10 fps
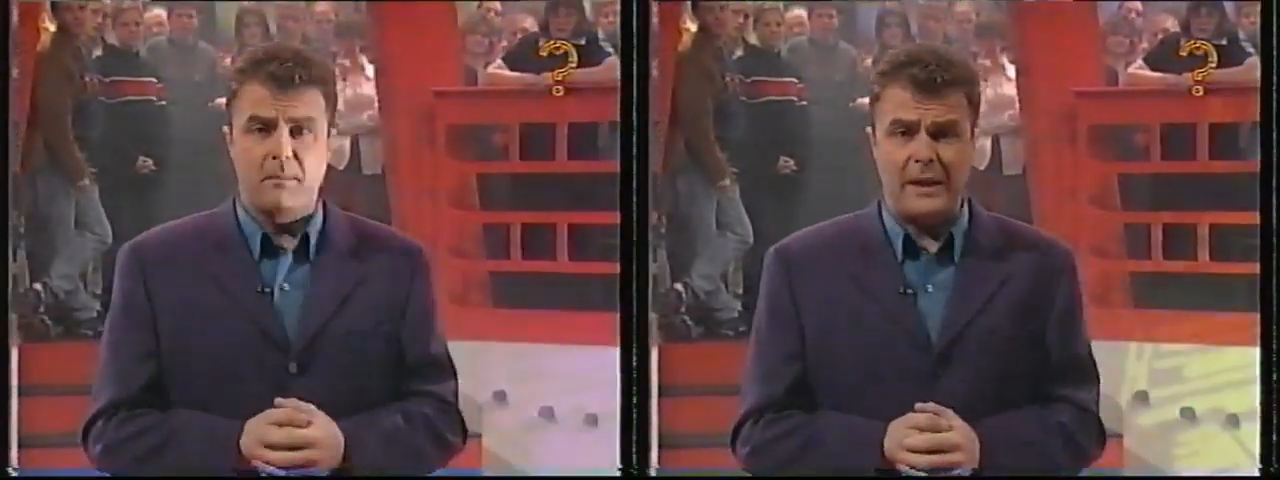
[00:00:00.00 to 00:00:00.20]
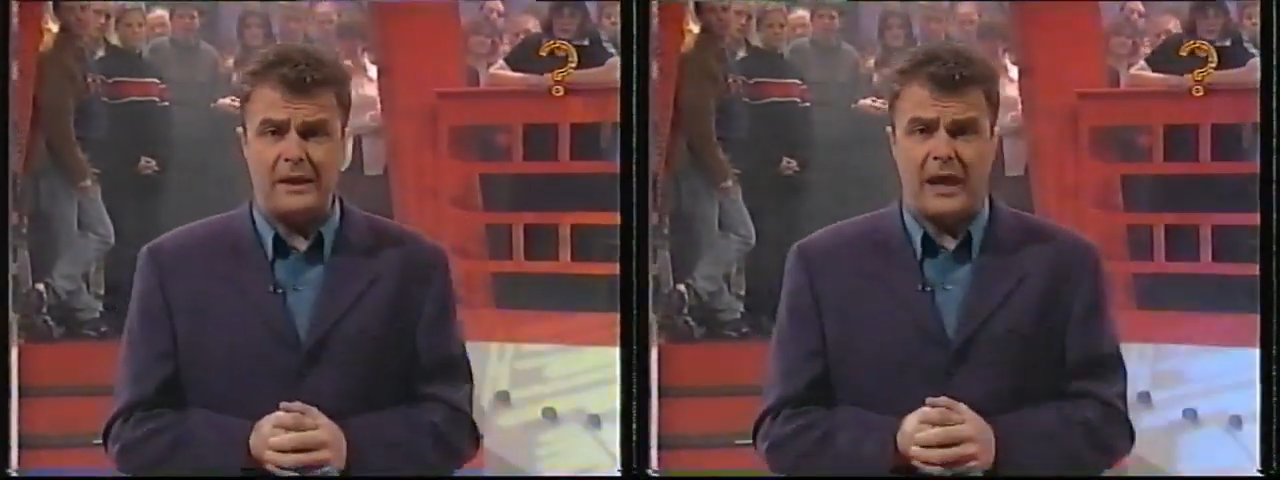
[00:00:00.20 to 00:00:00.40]

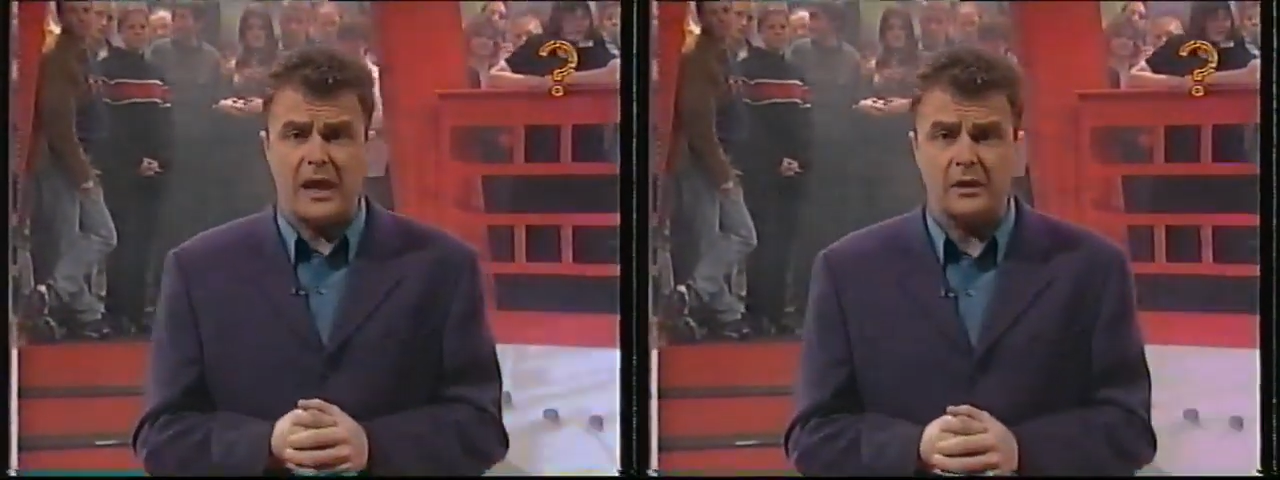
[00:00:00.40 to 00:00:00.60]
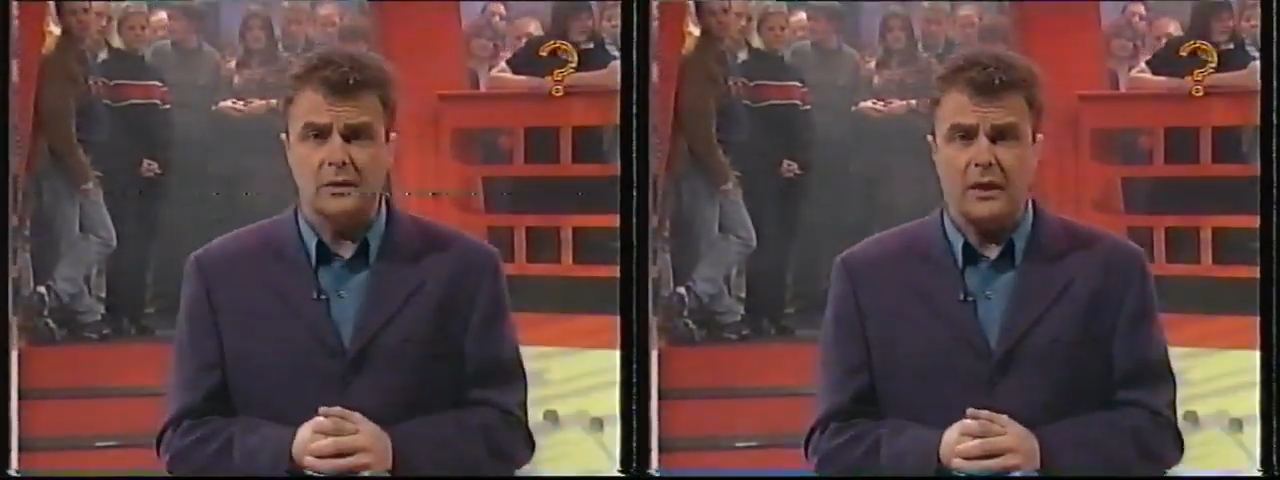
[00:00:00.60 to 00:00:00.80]
mainly
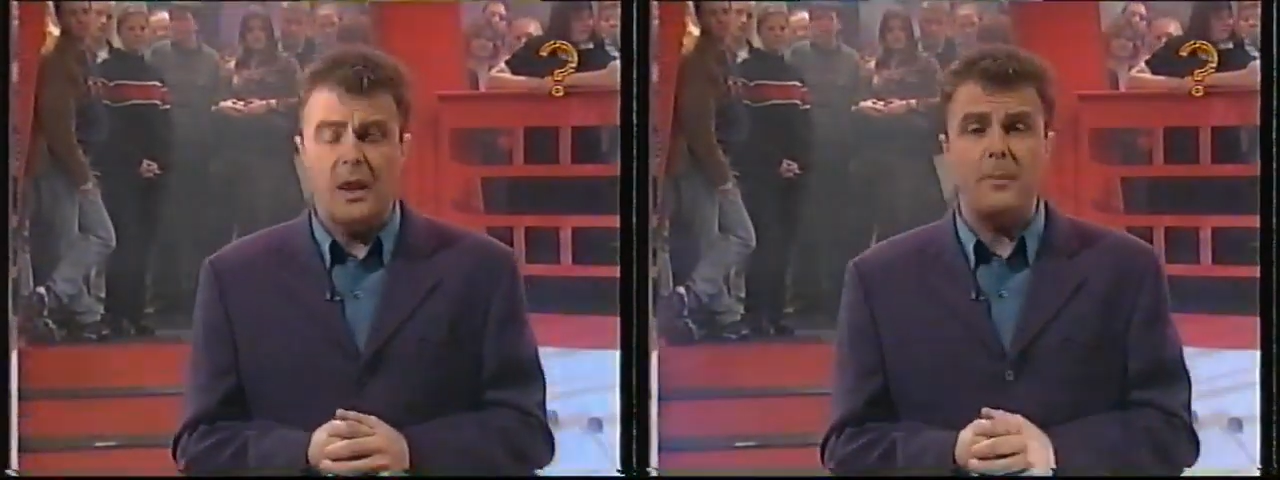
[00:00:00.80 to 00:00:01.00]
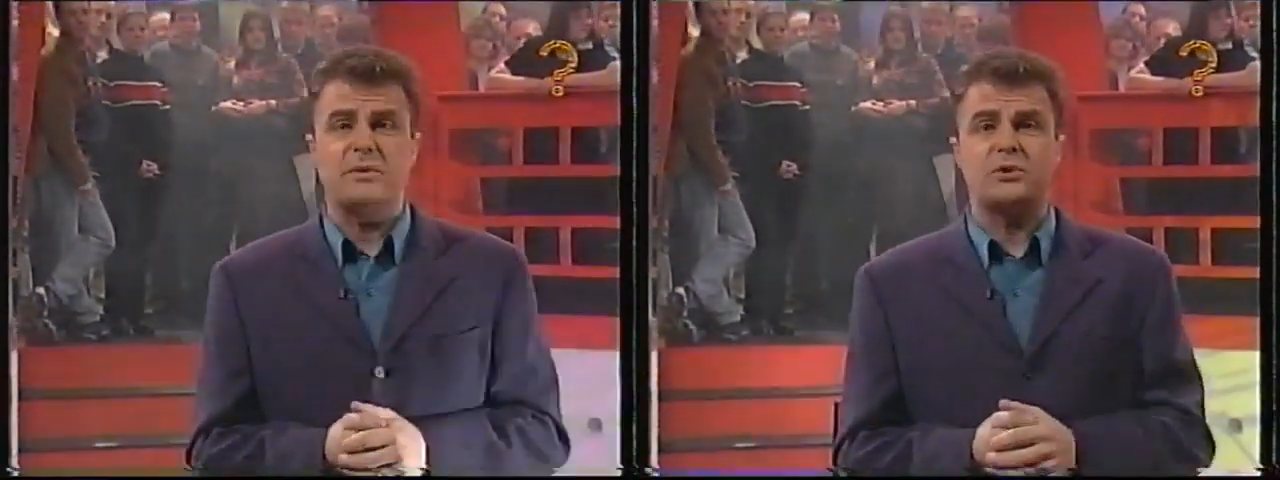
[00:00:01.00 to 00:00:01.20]
hell,
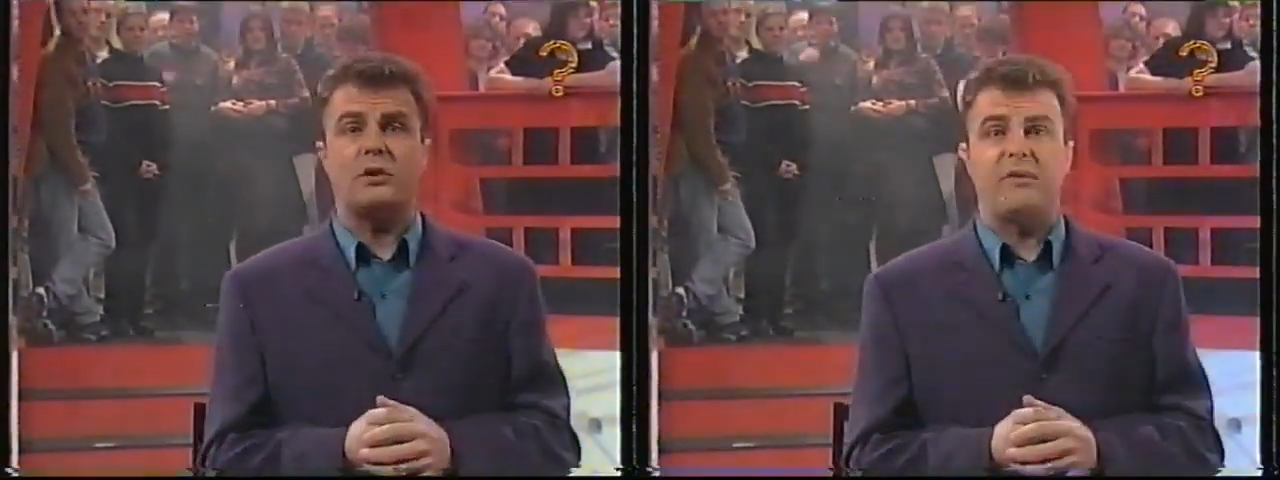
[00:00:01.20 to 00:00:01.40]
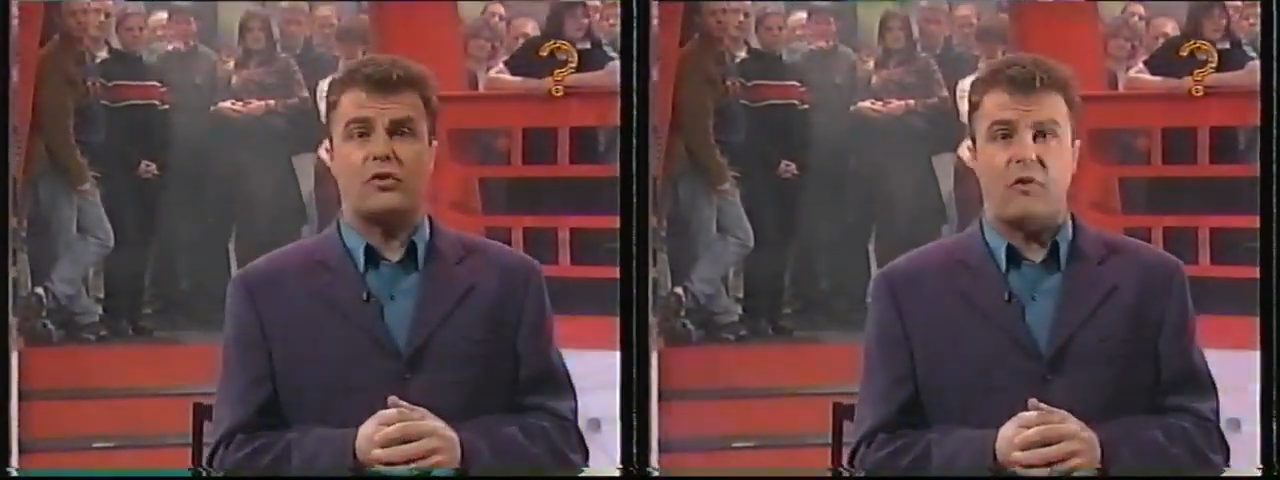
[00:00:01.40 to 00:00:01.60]
in
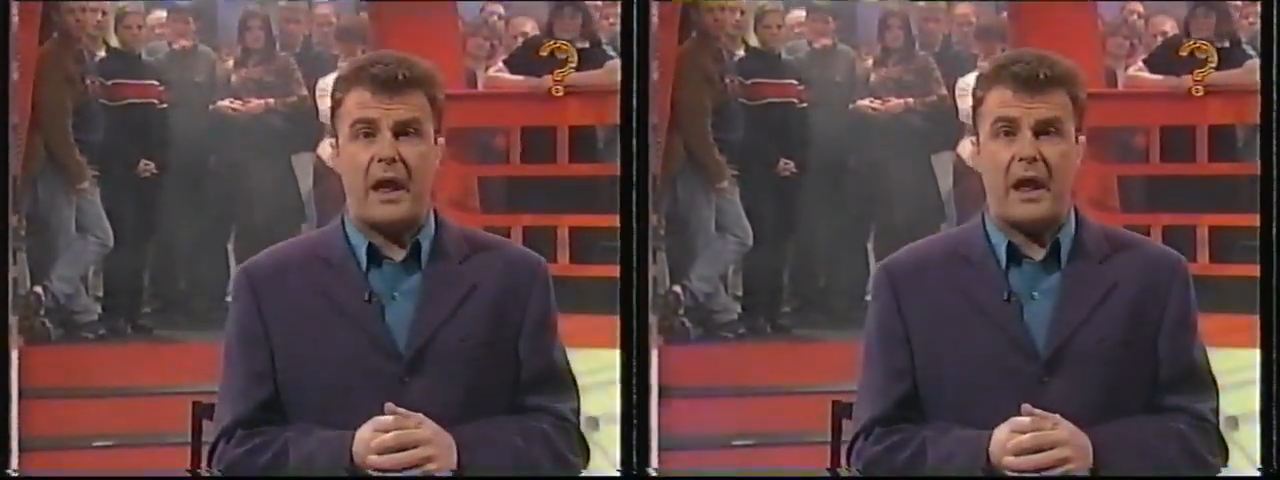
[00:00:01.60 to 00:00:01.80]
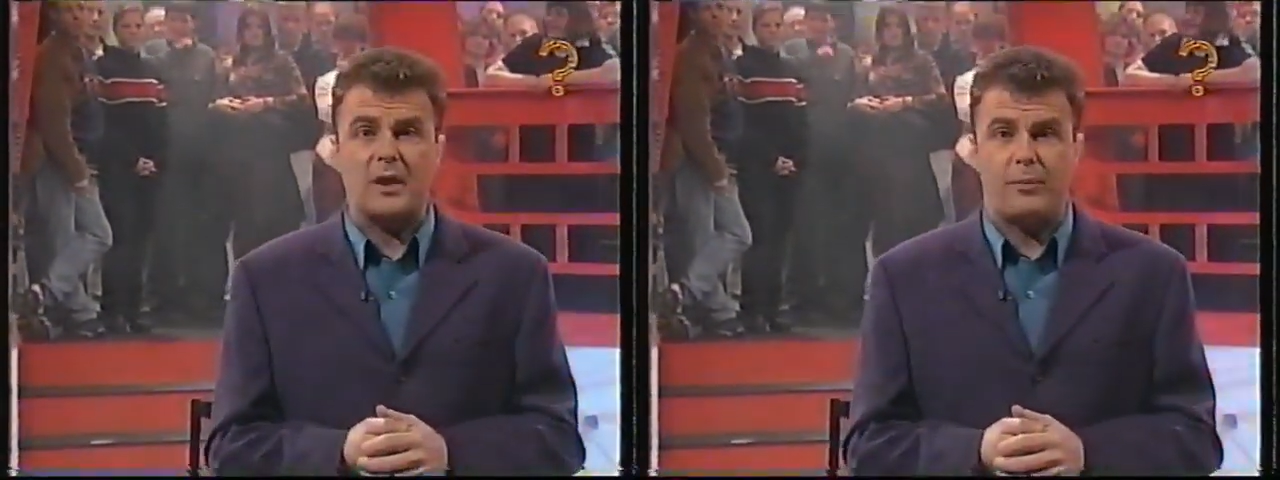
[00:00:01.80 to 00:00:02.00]
pursuit of a
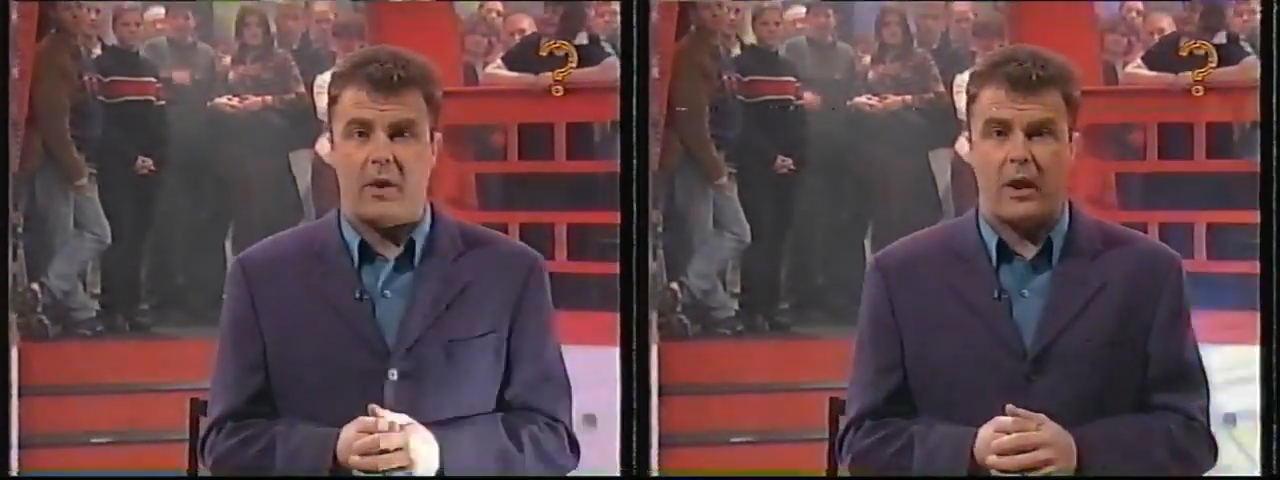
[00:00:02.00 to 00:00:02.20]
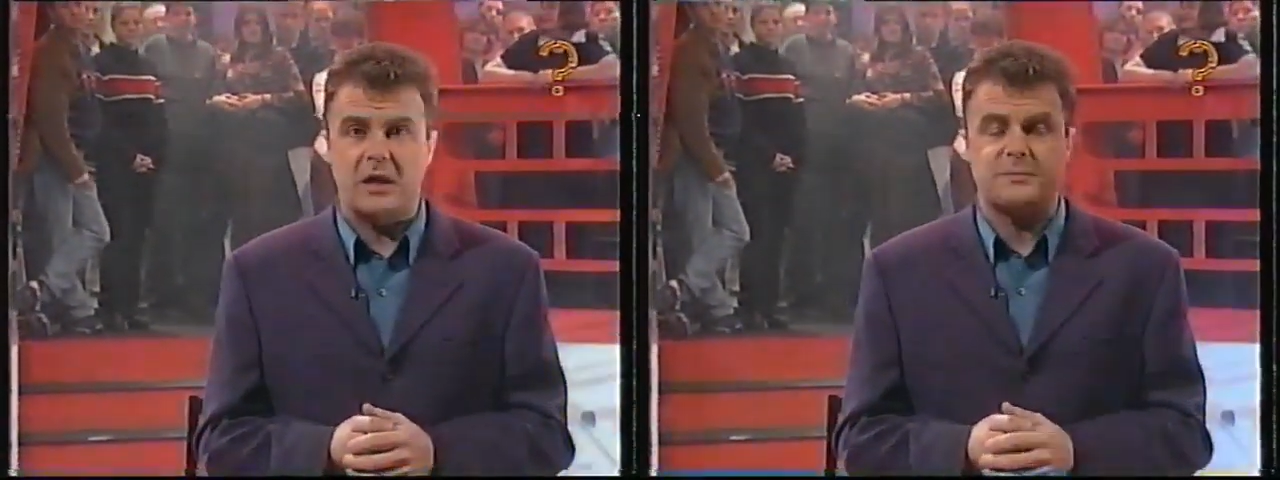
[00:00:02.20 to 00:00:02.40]
grand
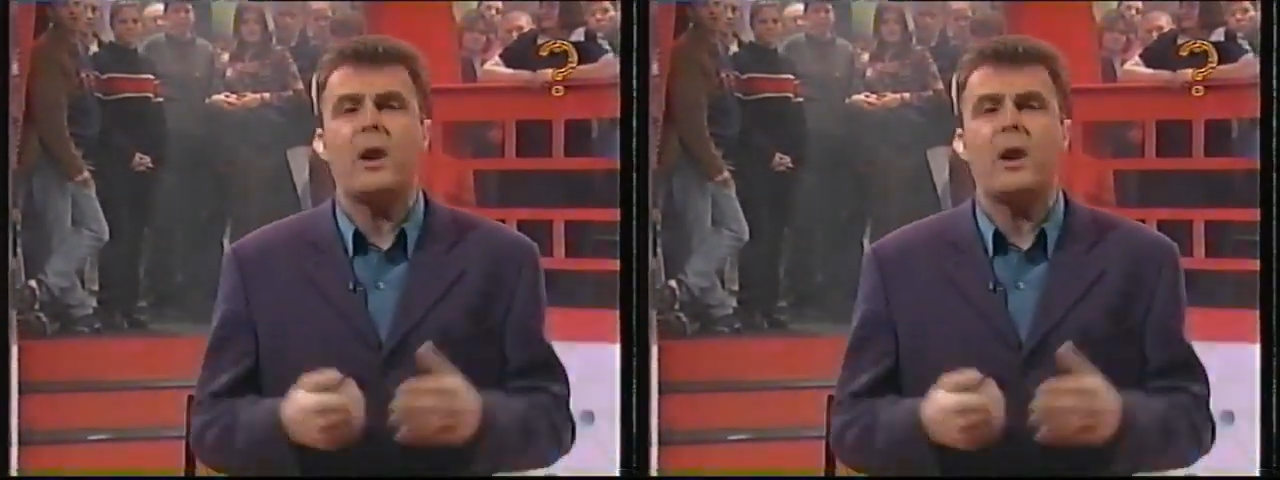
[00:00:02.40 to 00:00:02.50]
prize.